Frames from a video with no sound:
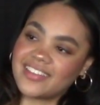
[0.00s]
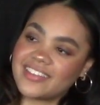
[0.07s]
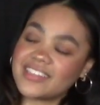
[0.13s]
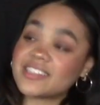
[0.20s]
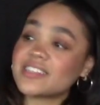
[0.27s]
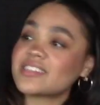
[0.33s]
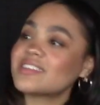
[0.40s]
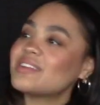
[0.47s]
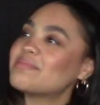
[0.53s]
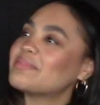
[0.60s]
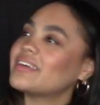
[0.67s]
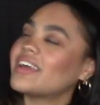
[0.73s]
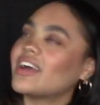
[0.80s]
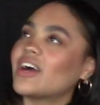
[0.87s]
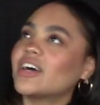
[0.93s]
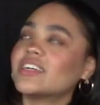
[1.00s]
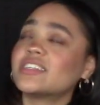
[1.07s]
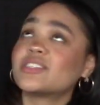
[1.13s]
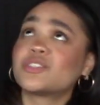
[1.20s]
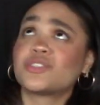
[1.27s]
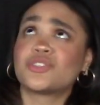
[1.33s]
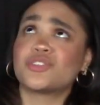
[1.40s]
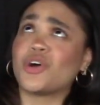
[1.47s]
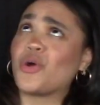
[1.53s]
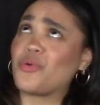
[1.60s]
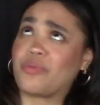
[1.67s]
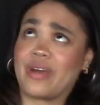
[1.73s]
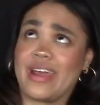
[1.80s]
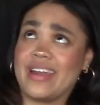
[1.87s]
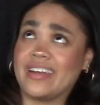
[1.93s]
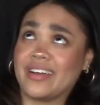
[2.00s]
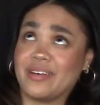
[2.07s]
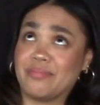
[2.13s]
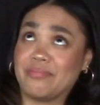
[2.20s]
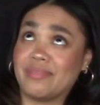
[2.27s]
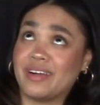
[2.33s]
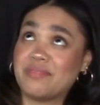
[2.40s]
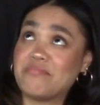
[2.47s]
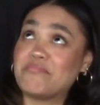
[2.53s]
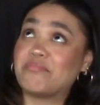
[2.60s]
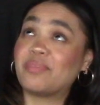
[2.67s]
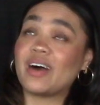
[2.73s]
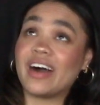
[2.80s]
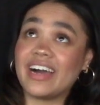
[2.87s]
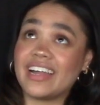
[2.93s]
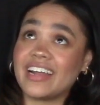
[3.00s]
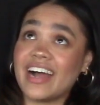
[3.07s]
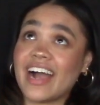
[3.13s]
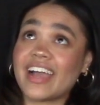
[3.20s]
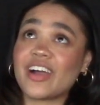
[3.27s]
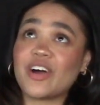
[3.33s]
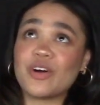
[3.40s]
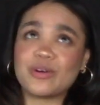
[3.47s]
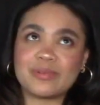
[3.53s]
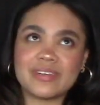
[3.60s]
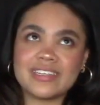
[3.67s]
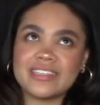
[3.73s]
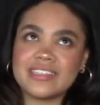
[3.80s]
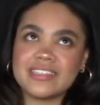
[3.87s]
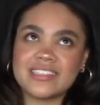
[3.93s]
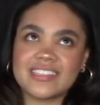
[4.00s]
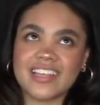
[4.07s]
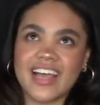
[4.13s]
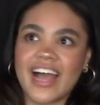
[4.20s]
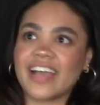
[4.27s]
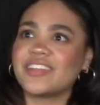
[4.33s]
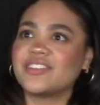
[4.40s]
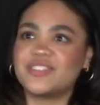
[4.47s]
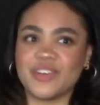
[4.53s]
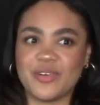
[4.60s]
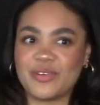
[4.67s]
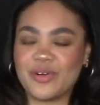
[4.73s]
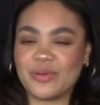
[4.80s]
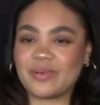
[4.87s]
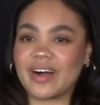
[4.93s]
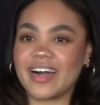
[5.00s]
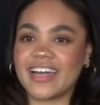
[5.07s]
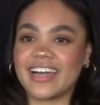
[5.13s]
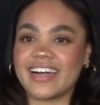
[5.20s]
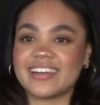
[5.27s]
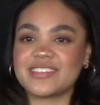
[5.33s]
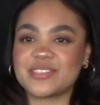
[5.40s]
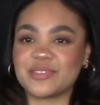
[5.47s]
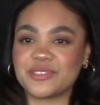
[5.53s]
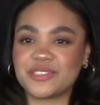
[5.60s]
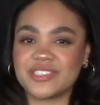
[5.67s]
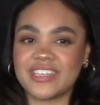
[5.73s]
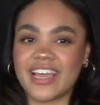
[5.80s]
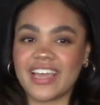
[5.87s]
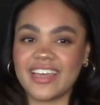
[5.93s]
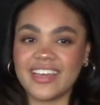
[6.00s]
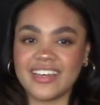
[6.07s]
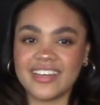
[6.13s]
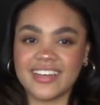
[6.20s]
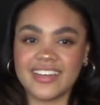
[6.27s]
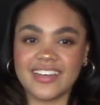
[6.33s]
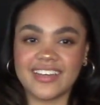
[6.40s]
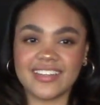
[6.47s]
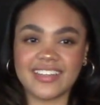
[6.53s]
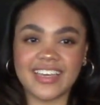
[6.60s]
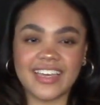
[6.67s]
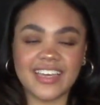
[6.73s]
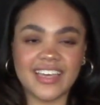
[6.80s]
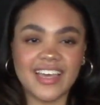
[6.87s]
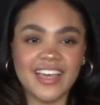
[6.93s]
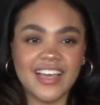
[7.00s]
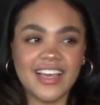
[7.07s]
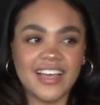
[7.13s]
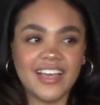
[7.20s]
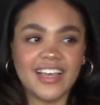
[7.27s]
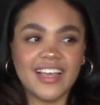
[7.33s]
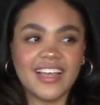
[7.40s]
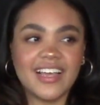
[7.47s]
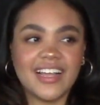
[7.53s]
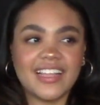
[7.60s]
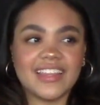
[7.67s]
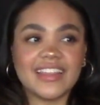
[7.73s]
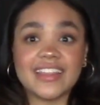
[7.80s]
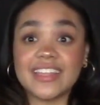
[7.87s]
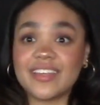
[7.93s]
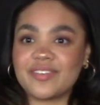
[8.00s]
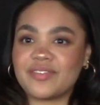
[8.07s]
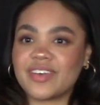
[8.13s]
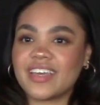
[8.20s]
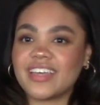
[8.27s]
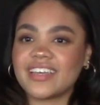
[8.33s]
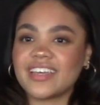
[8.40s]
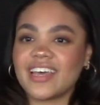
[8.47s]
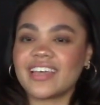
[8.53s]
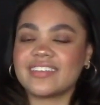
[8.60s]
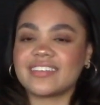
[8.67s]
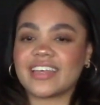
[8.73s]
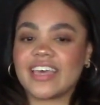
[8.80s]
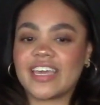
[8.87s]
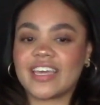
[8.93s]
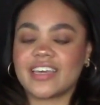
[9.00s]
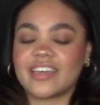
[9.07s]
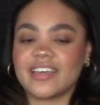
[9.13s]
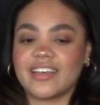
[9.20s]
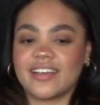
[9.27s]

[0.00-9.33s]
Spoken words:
This is gonna be so random, but I don't know why, I associate, like, living and like